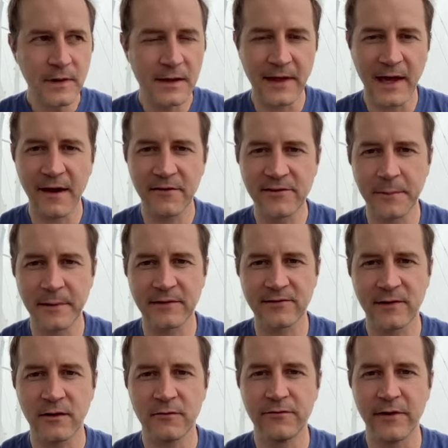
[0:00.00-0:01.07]
they have something that's
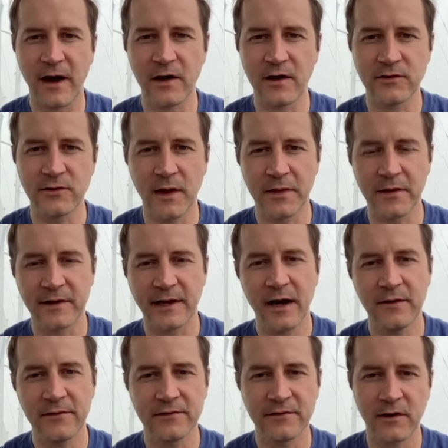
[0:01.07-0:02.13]
of value to other
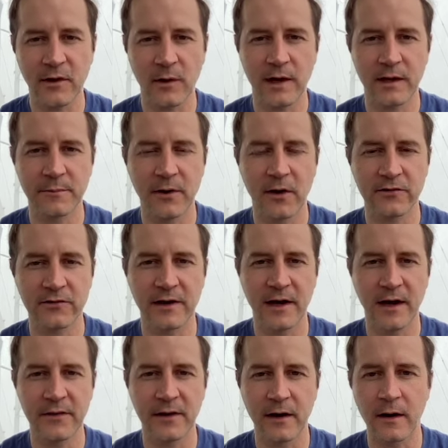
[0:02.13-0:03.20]
accountants i'll go ahead and post it
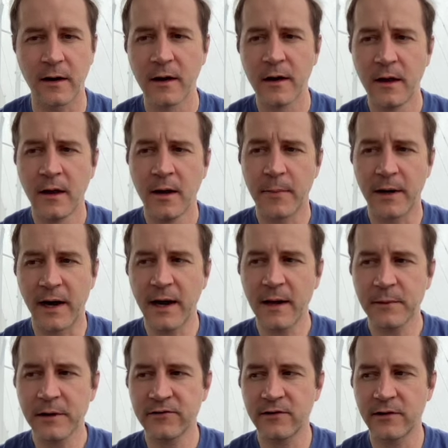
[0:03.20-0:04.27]
on there but
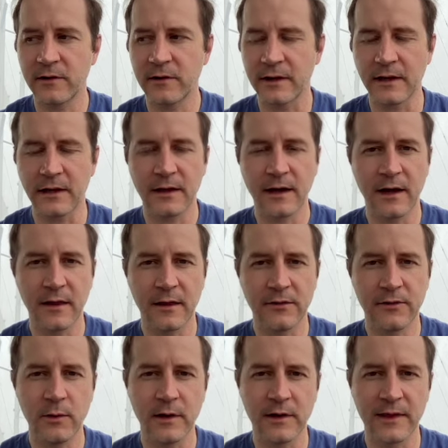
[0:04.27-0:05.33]
i'm considering uh,
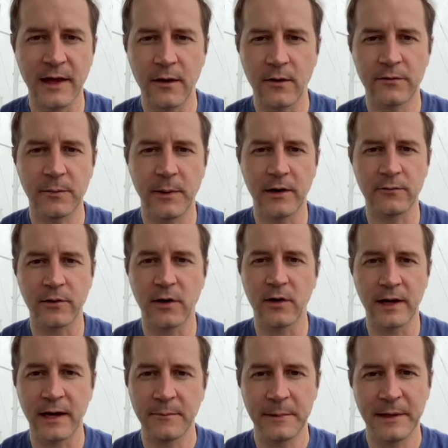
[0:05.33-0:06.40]
doing that with my own road
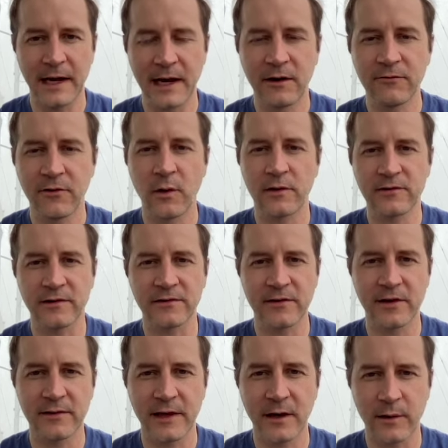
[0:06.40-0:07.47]
i mean i've always
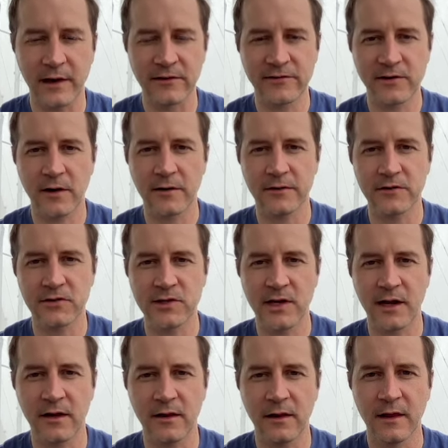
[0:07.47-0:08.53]
considered that when i started this
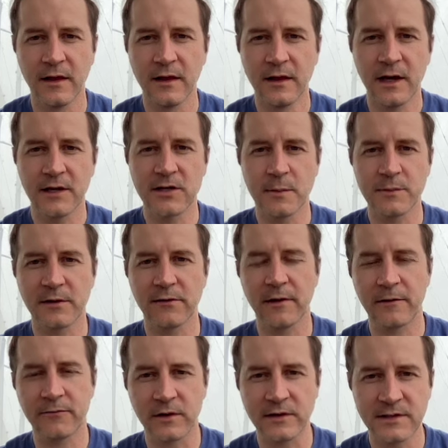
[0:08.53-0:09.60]
channel in terms of
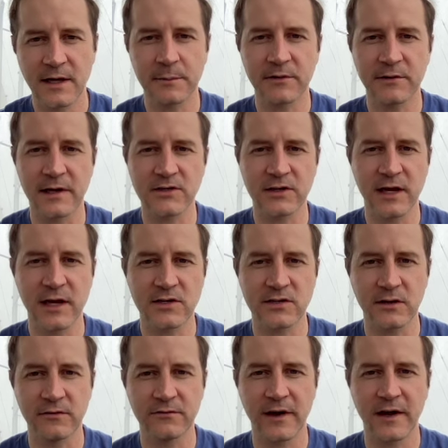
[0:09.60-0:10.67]
offering tips and
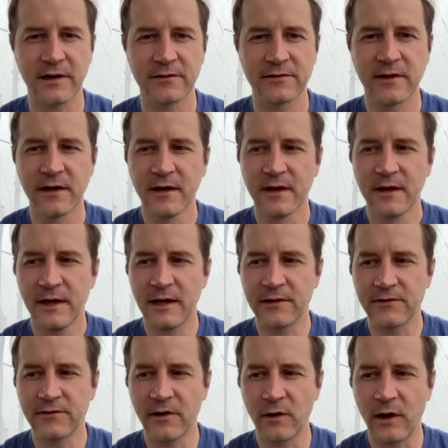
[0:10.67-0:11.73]
educational advice and
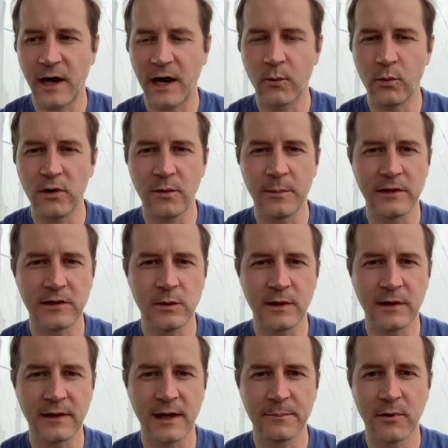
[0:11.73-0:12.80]
so i will be
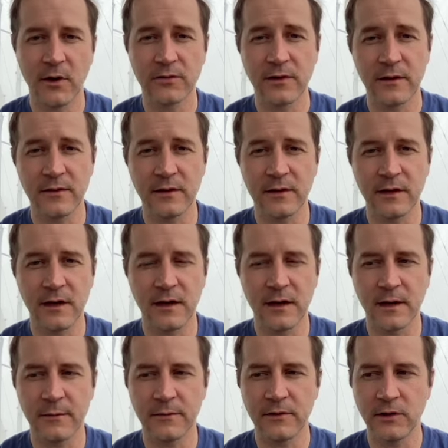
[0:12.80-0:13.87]
doing that both on the,
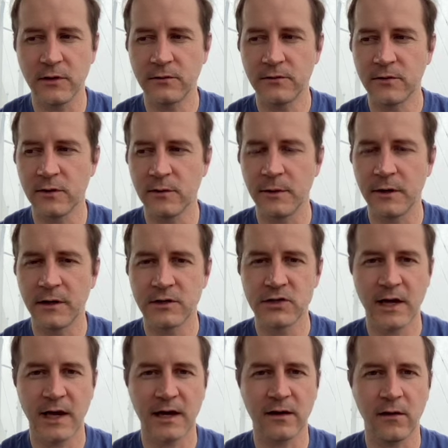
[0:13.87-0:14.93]
uh, youtube
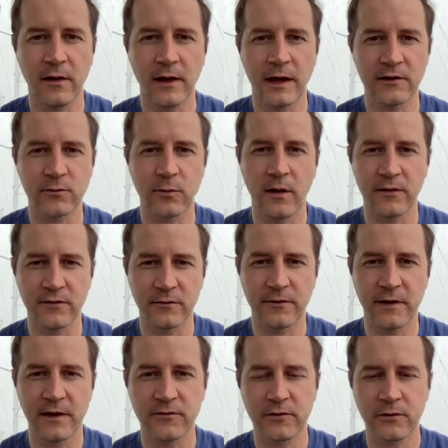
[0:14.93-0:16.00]
channel as well as a
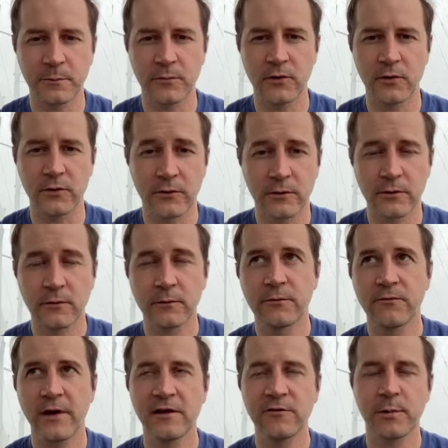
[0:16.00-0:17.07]
facebook
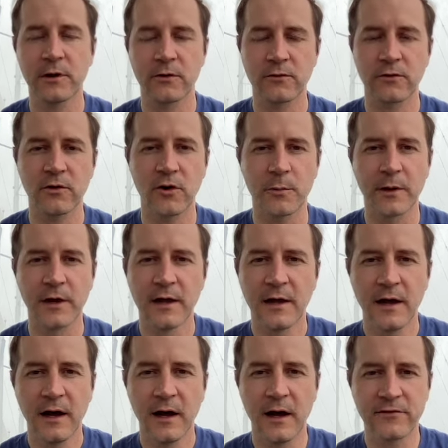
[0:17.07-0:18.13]
facebook group
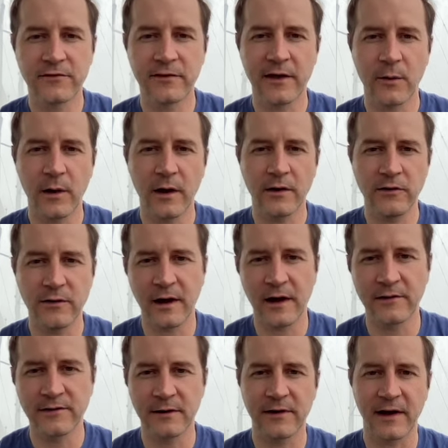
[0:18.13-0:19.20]
uh, so that way you
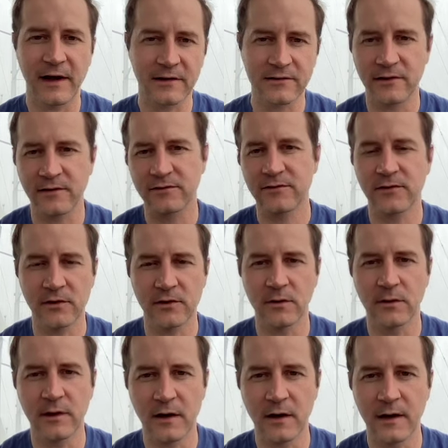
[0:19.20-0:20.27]
guys have access
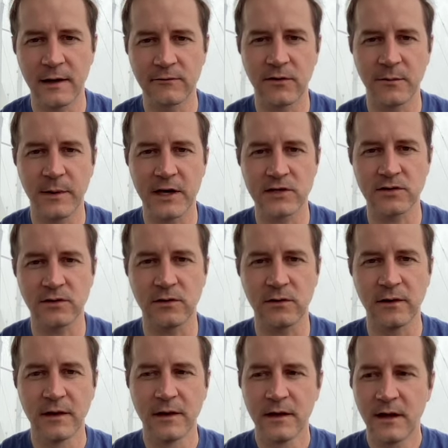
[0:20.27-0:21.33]
to uh, informational
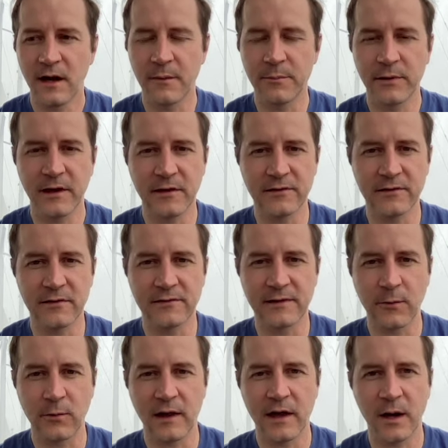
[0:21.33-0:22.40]
uh, pieces
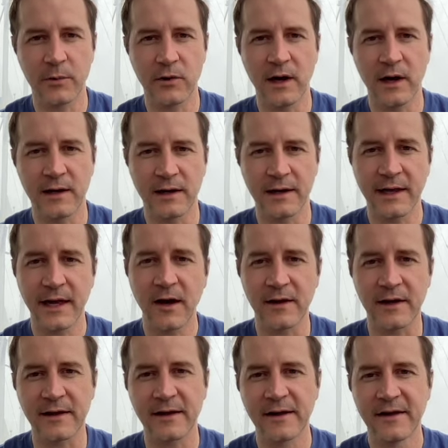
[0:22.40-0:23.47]
that will help you out in
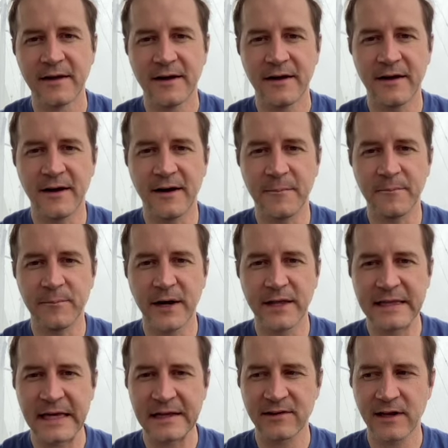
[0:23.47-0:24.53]
accounting. Um,
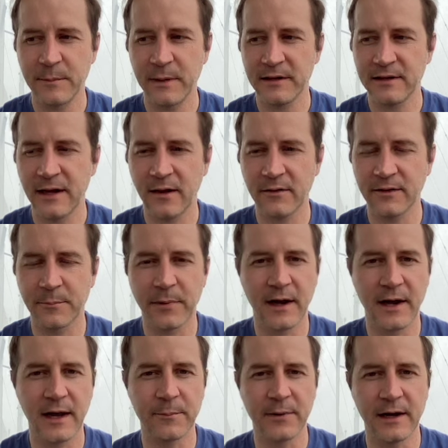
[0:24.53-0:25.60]
but that's going to be down the
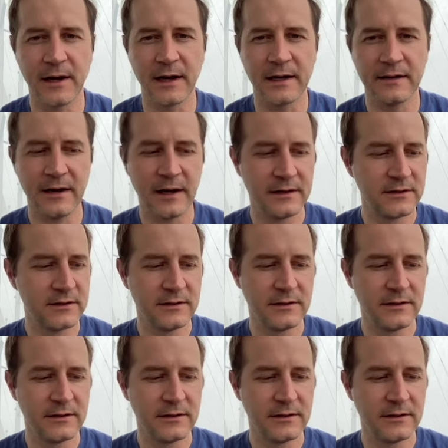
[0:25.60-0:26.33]
pipe. I, I,